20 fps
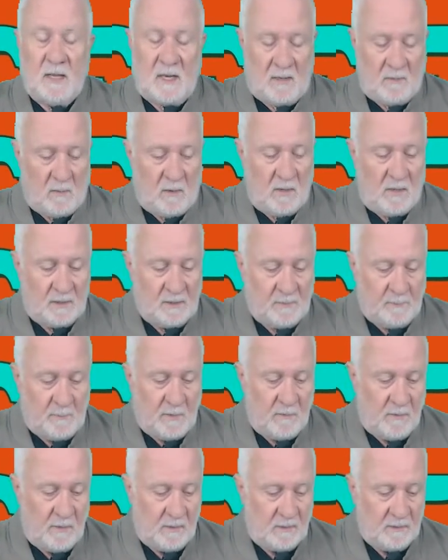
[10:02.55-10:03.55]
Am I
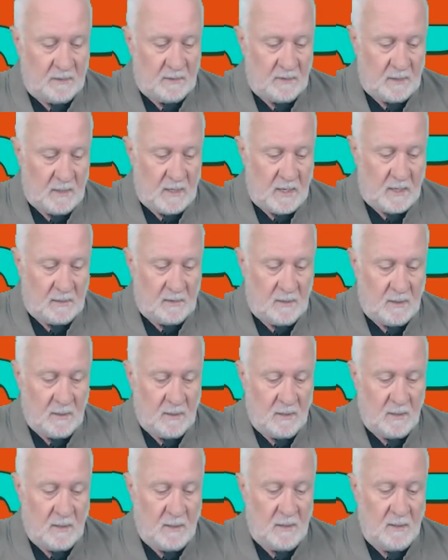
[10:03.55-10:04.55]
experiencing that
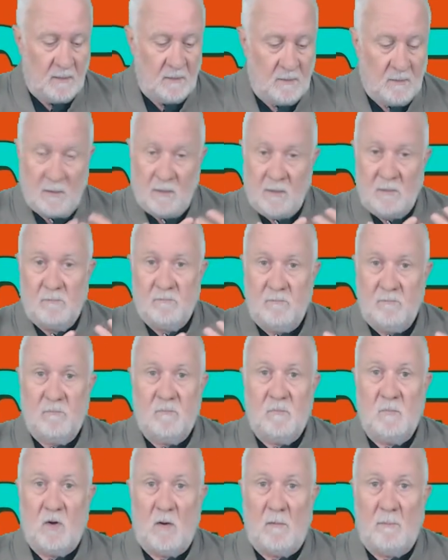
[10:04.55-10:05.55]
in the
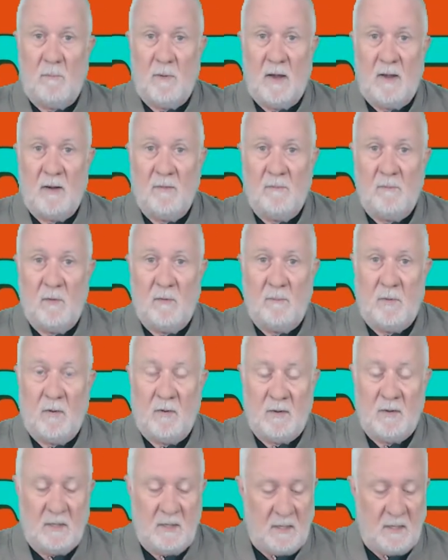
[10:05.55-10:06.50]
top part of my body?